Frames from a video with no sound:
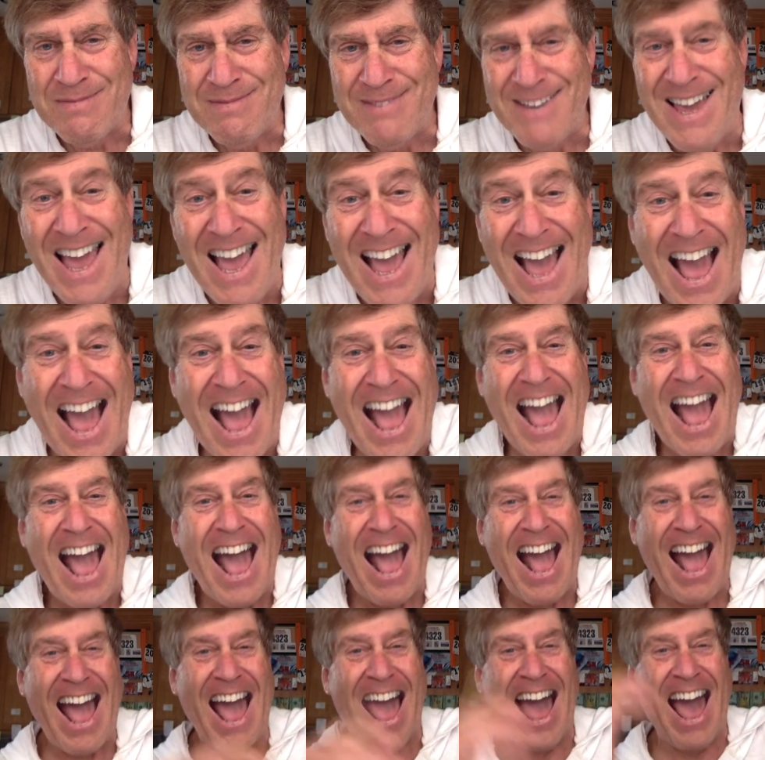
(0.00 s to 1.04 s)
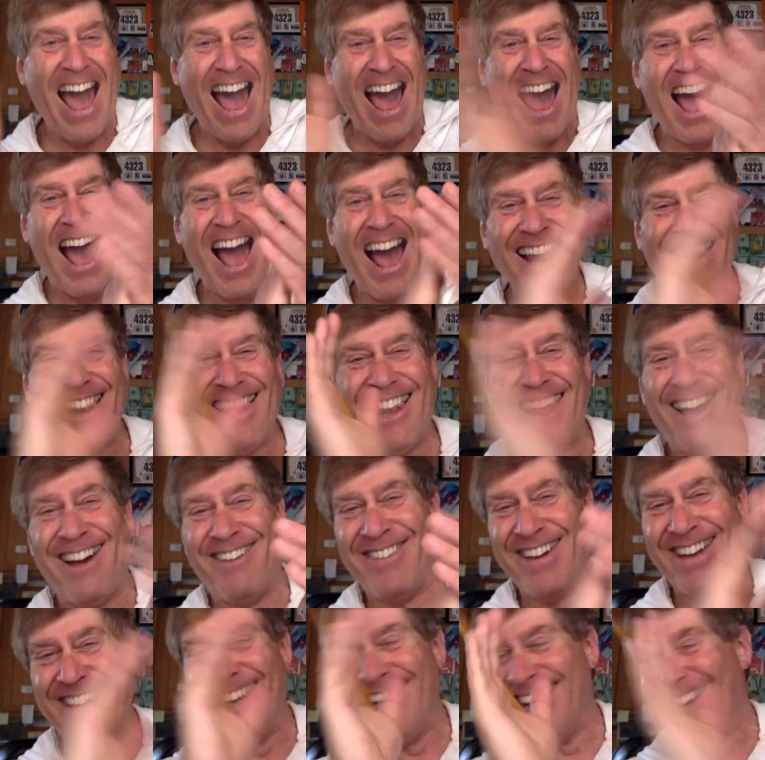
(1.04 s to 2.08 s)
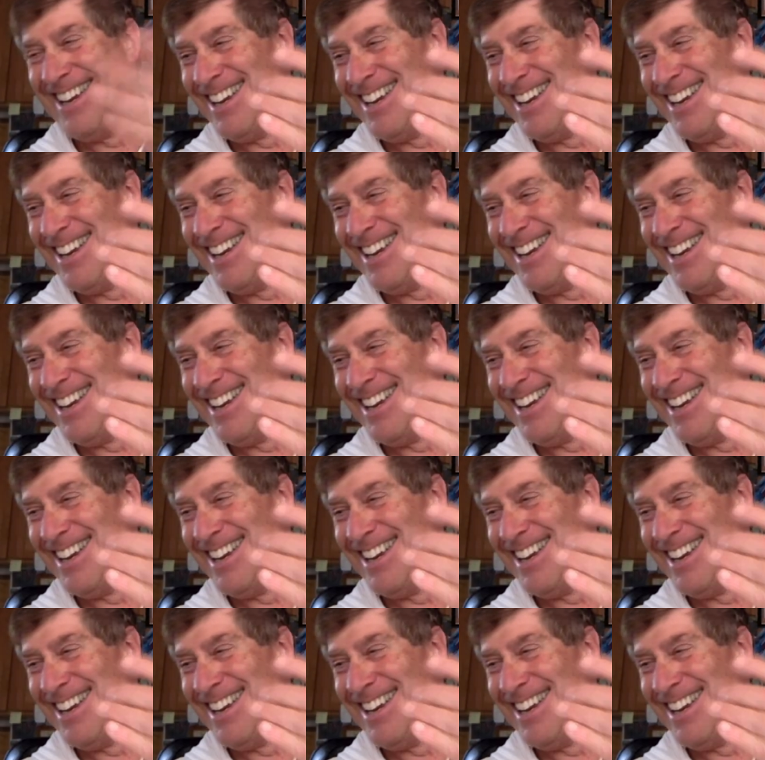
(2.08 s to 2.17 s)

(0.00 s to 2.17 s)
I love